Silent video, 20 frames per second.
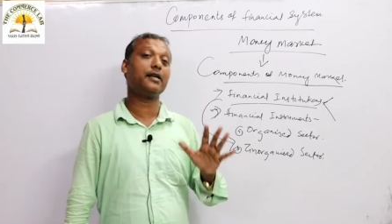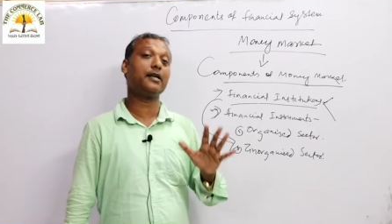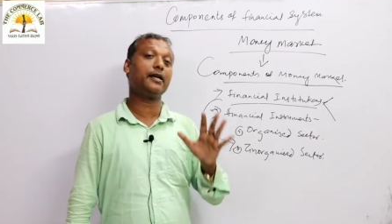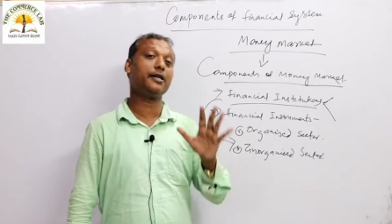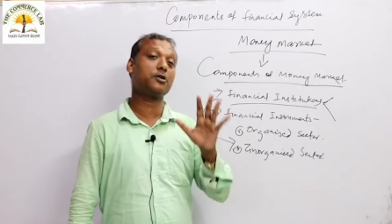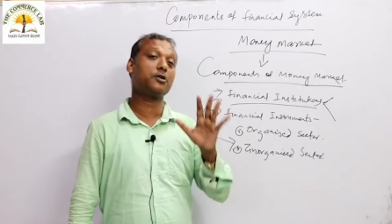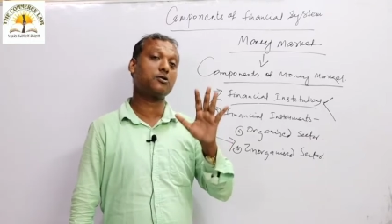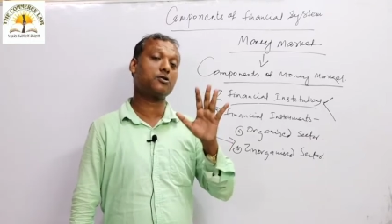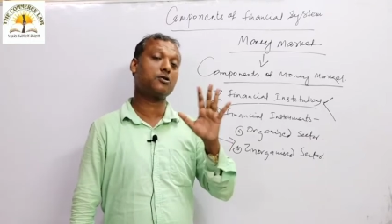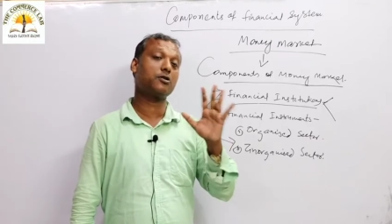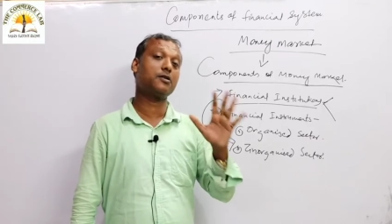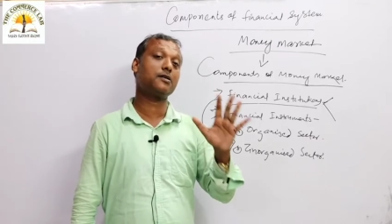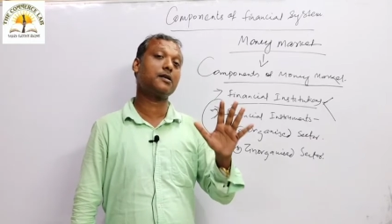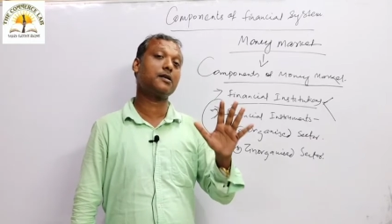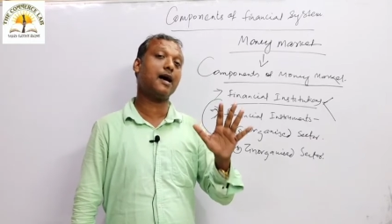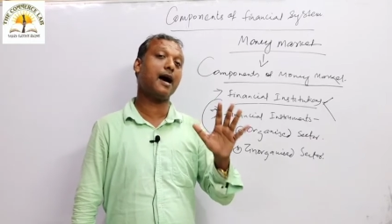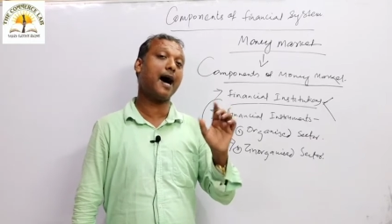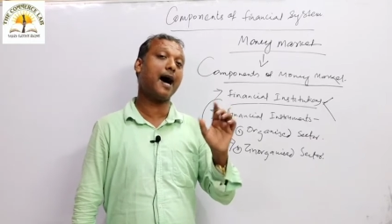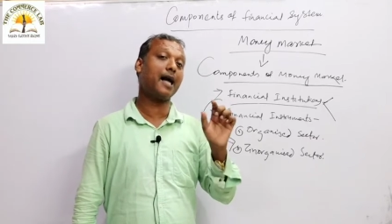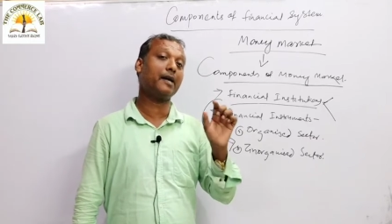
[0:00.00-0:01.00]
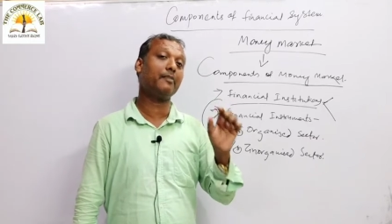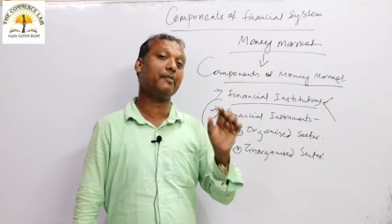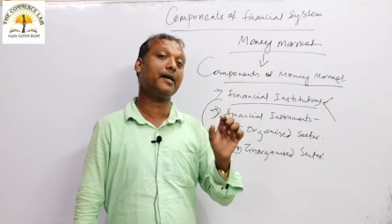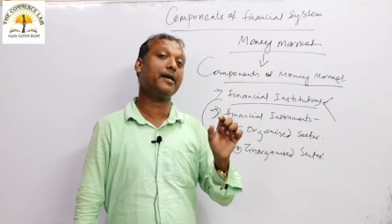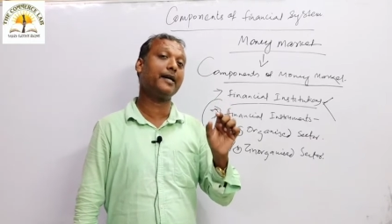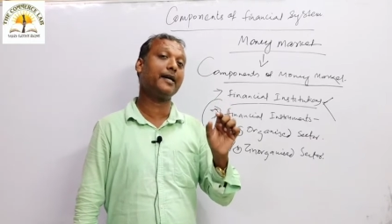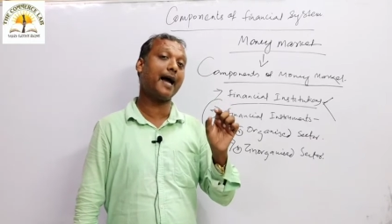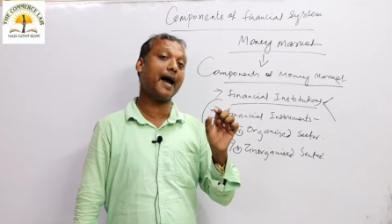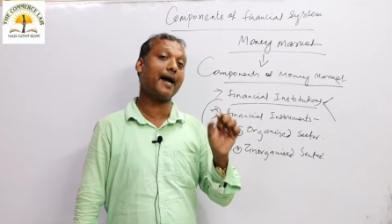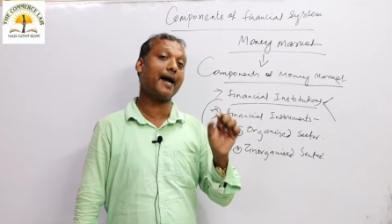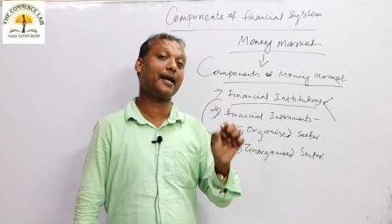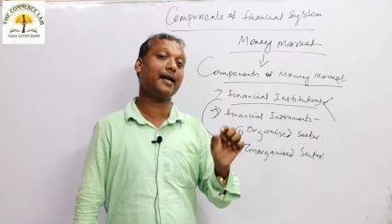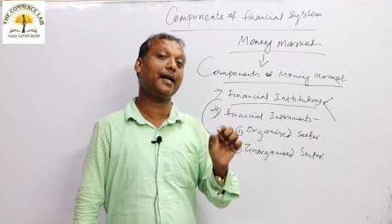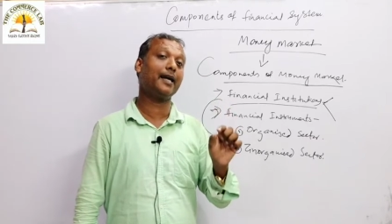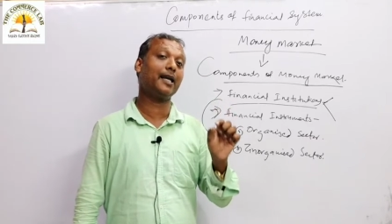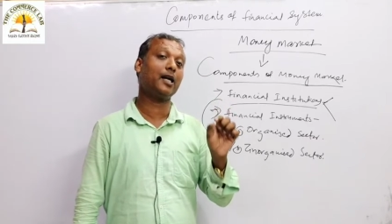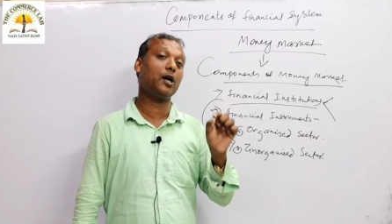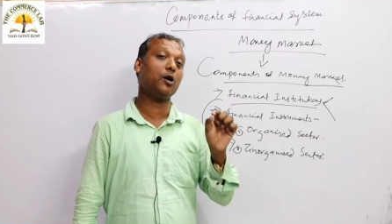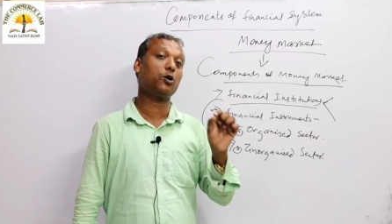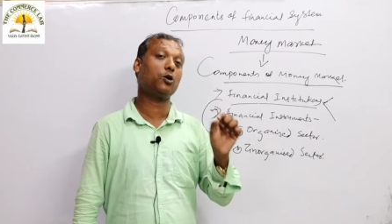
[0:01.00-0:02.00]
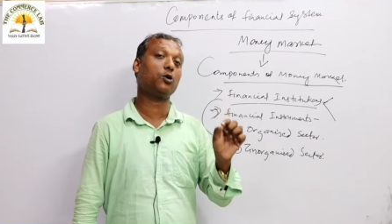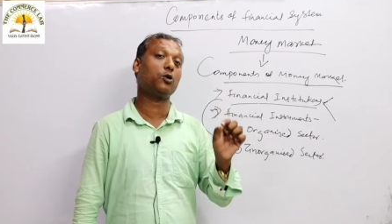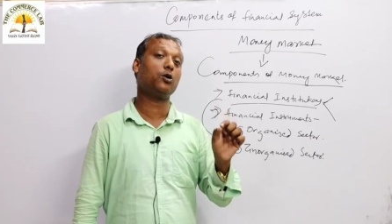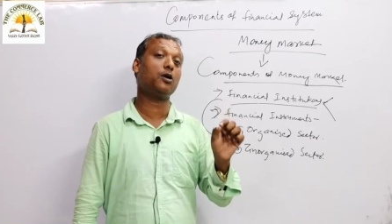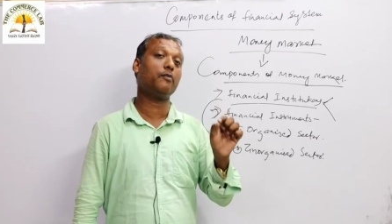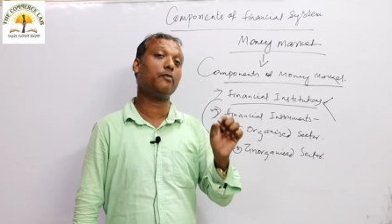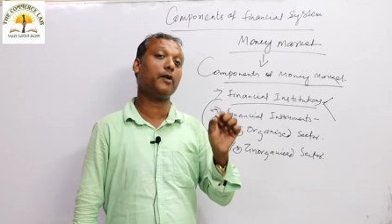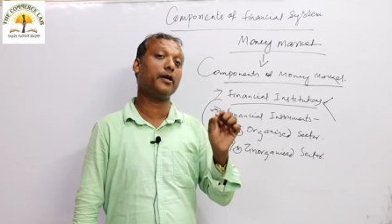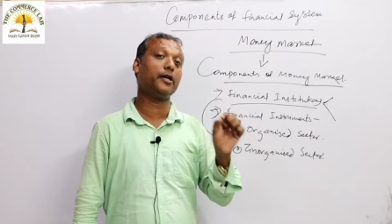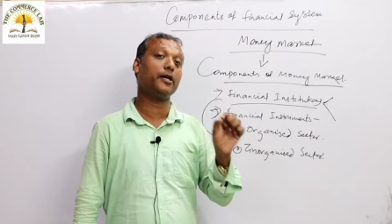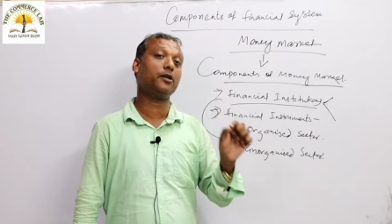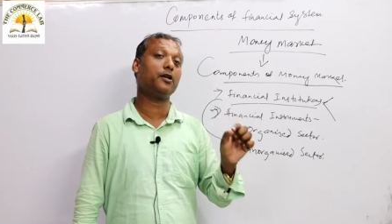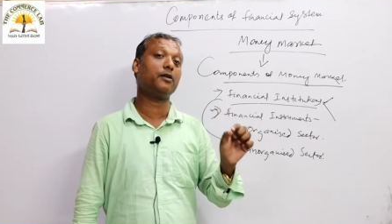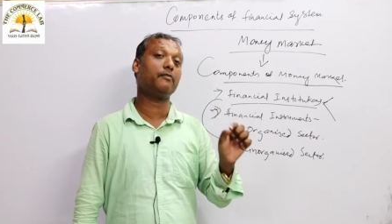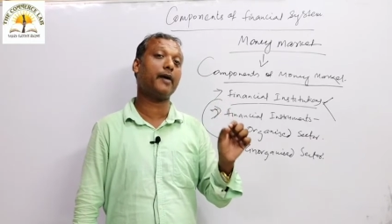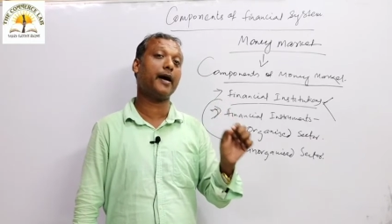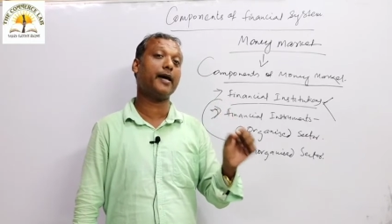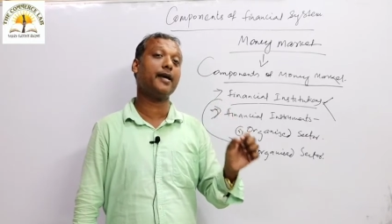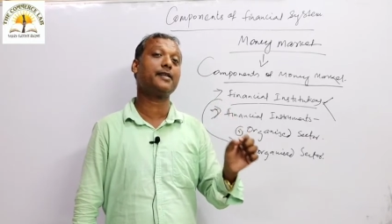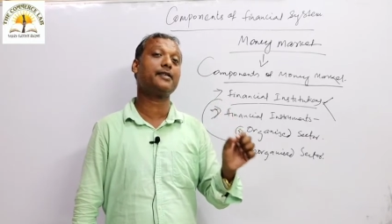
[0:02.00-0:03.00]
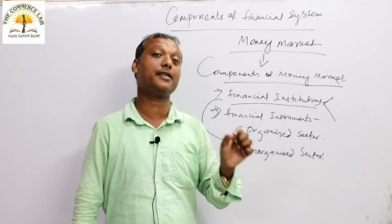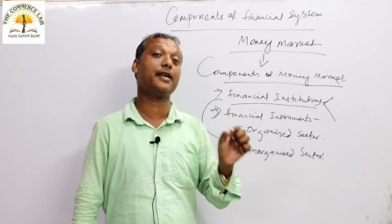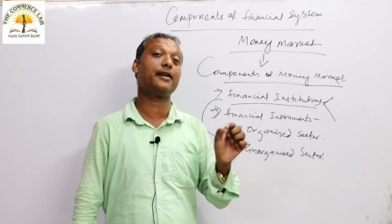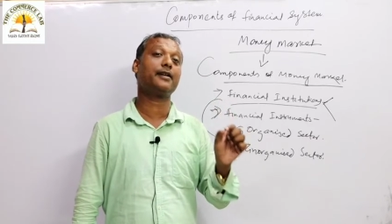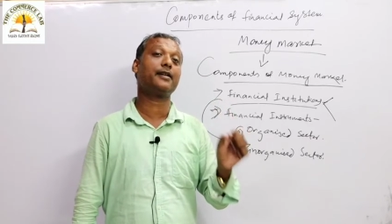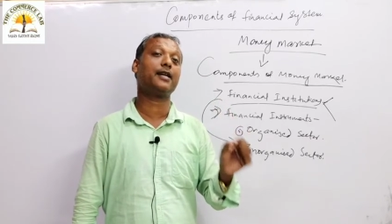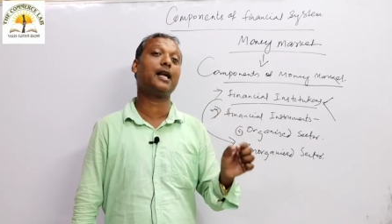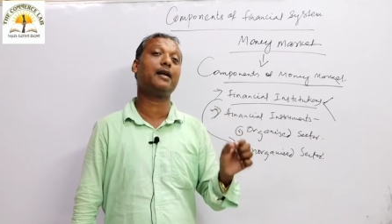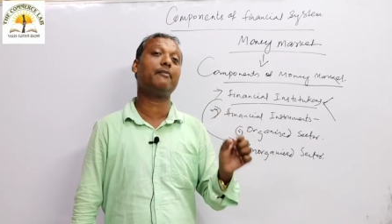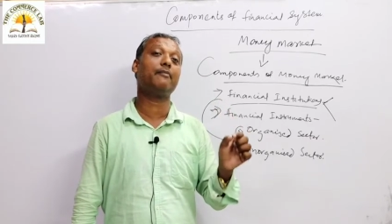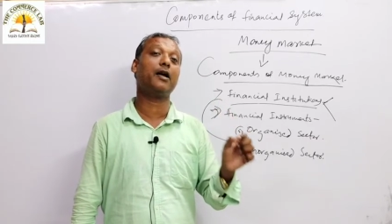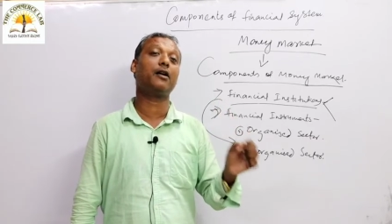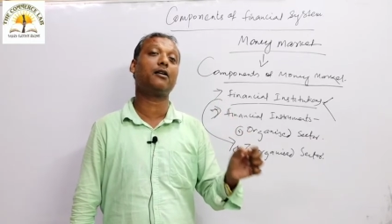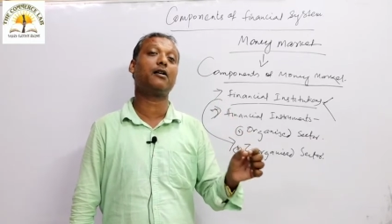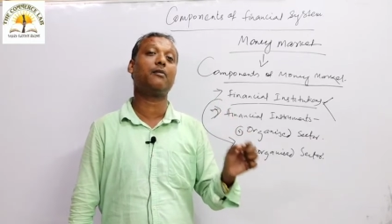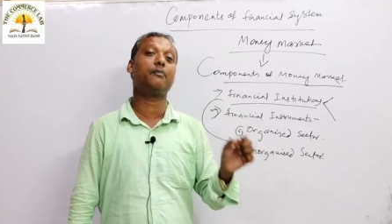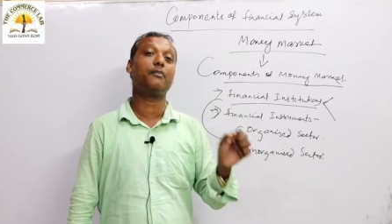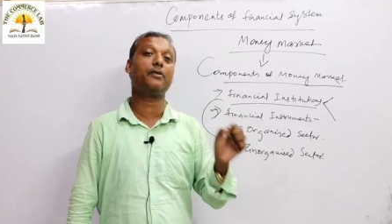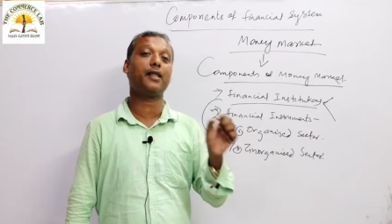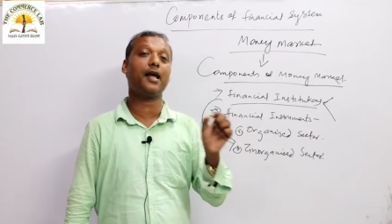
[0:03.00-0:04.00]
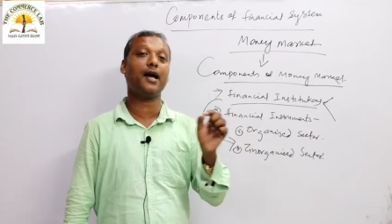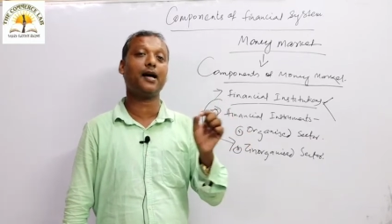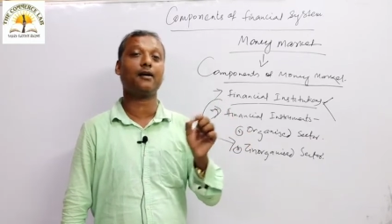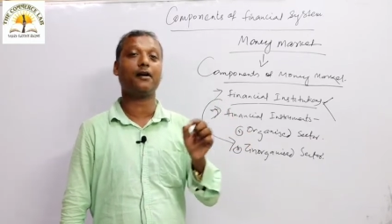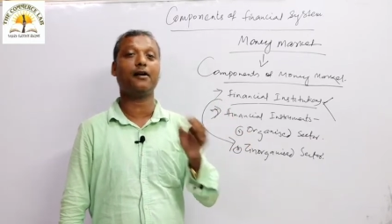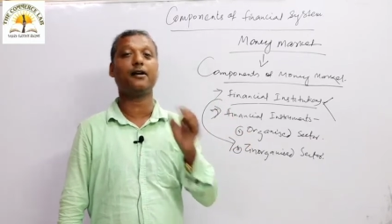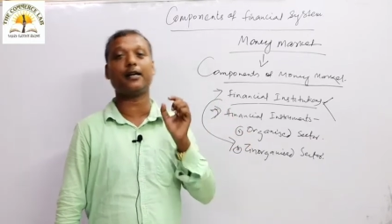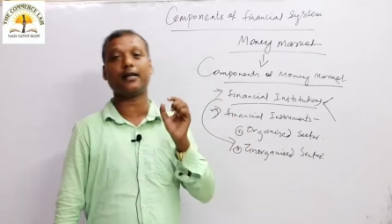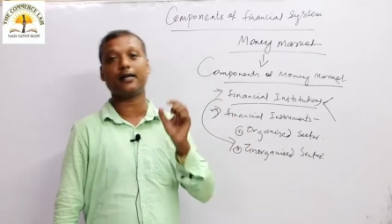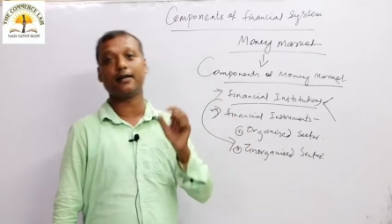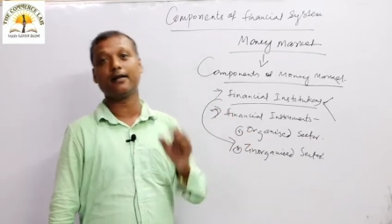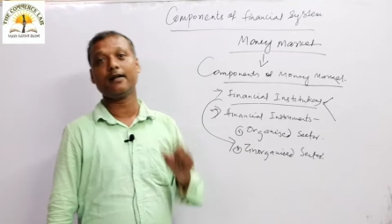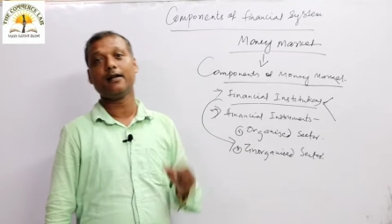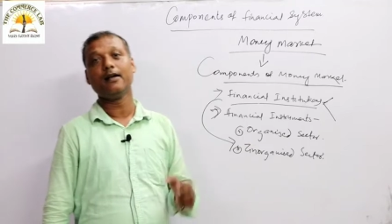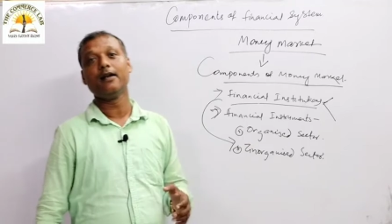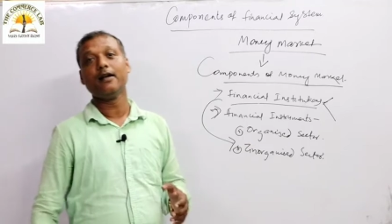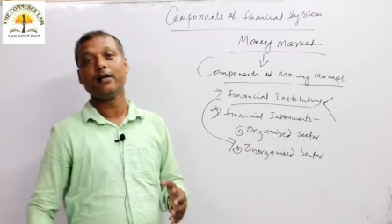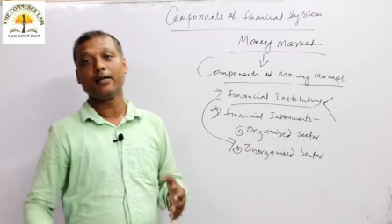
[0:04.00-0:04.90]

the institutions are being directly controlled, monitored by central bank of the country.